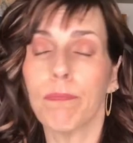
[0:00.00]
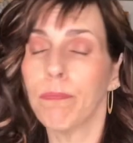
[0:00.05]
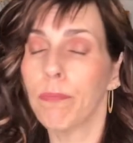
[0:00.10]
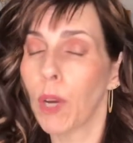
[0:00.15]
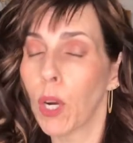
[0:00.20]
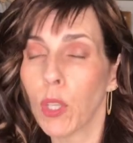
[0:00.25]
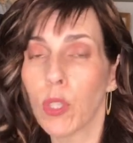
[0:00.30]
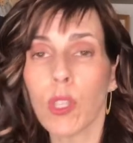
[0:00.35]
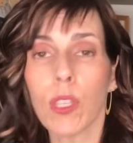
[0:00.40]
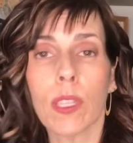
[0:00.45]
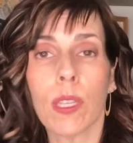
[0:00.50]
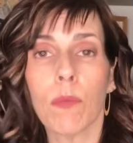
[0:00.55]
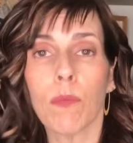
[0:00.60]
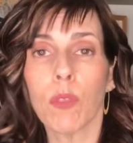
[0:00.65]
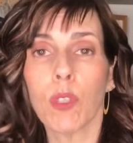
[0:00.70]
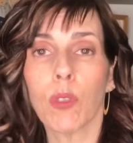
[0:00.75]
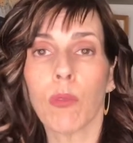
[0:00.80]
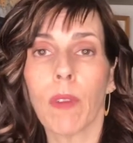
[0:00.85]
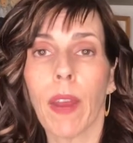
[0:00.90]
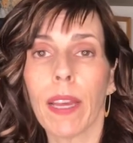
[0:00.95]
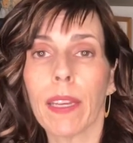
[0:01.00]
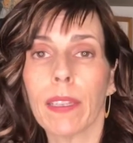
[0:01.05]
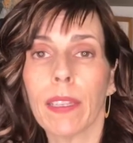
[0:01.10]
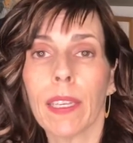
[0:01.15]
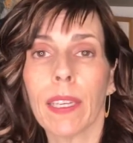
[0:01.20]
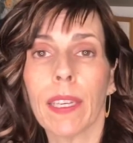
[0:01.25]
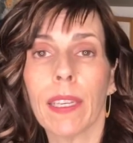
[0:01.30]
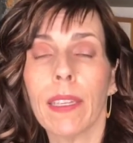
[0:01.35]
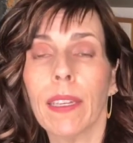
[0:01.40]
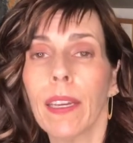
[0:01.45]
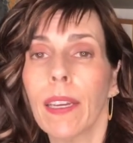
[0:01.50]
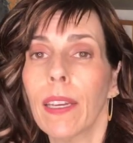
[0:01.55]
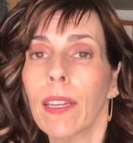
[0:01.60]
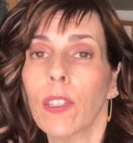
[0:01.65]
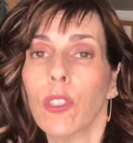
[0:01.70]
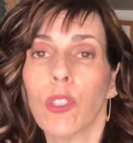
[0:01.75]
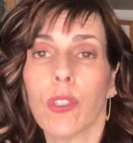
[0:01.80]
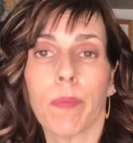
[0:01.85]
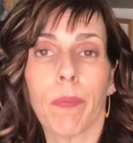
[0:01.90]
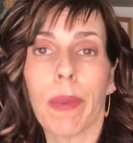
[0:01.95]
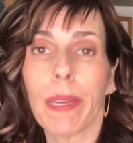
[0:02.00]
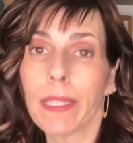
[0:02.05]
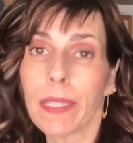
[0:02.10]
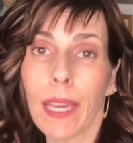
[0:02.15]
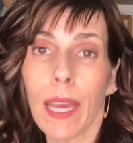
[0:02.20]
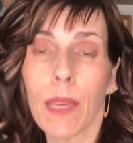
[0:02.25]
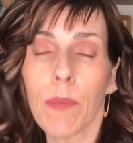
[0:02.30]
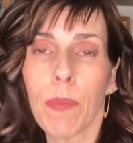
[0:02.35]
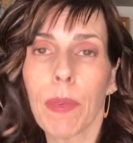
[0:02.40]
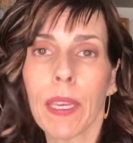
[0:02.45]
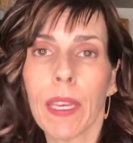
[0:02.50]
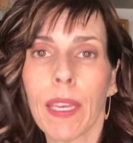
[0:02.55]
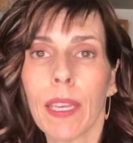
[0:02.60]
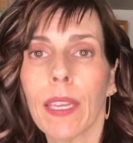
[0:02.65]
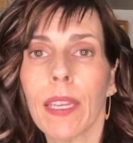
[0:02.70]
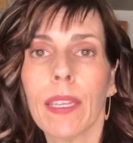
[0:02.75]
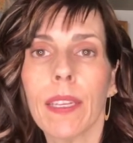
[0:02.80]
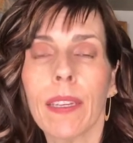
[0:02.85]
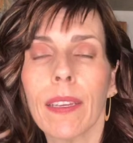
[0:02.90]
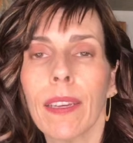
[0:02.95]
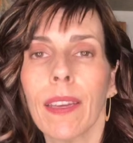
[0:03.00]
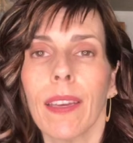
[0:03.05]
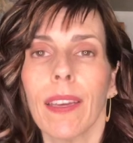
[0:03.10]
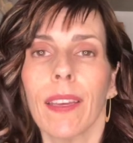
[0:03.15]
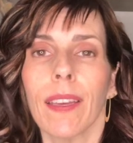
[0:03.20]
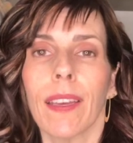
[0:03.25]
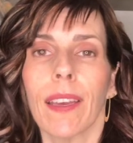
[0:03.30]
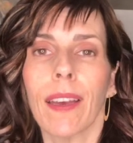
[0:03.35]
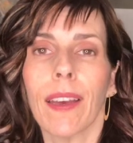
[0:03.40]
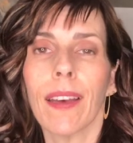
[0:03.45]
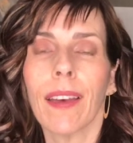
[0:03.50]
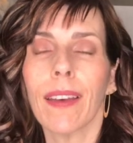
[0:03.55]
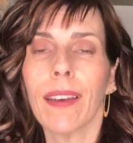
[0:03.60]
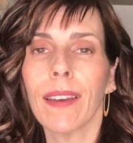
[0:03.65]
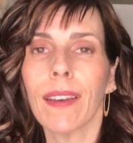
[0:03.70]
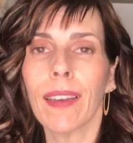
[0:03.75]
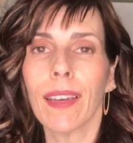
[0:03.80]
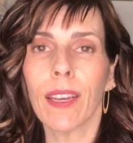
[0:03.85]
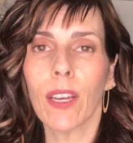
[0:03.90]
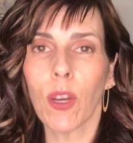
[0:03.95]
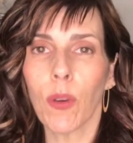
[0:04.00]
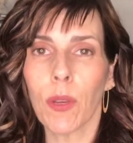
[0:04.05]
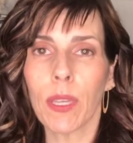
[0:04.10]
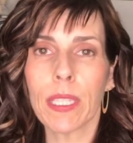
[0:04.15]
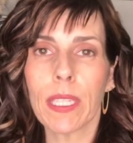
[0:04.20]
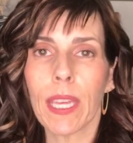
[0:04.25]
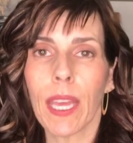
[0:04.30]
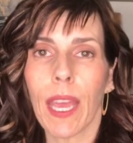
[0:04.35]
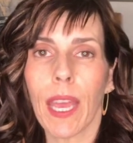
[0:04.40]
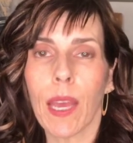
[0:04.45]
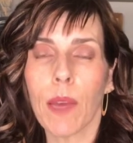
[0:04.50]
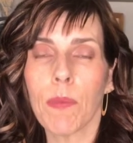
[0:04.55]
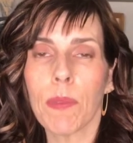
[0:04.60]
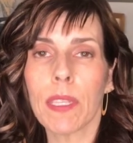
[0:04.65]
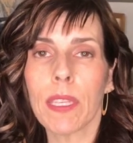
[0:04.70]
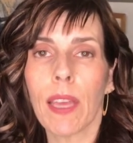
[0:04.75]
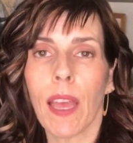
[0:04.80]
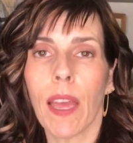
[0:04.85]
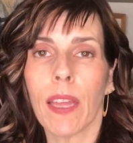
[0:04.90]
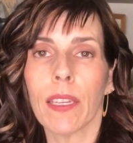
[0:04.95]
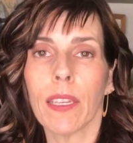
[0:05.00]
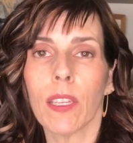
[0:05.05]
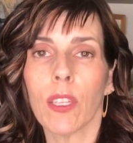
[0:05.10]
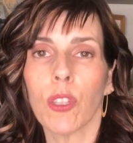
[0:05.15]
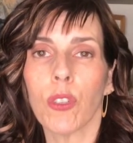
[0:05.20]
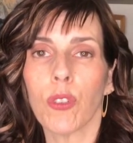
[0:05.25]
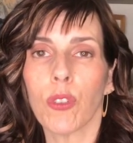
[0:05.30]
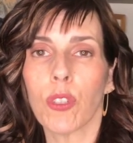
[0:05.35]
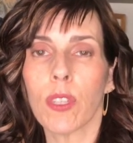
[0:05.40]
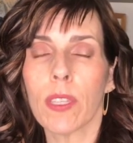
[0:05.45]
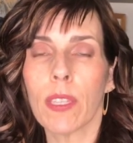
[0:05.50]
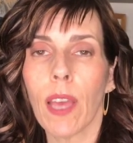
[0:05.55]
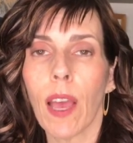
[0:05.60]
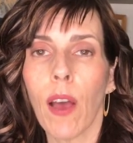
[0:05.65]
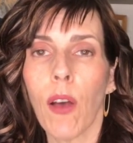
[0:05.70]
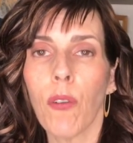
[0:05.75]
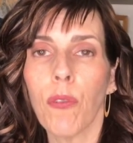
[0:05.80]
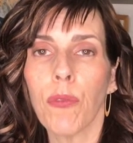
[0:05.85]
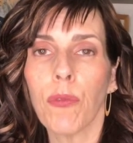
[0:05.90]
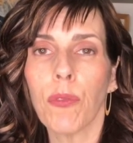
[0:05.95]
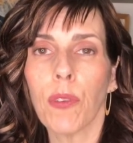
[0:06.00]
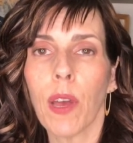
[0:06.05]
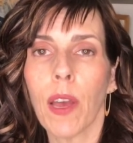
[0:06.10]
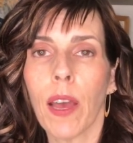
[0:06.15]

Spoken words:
purchase them directly just by typing in and going to Amazon yourself.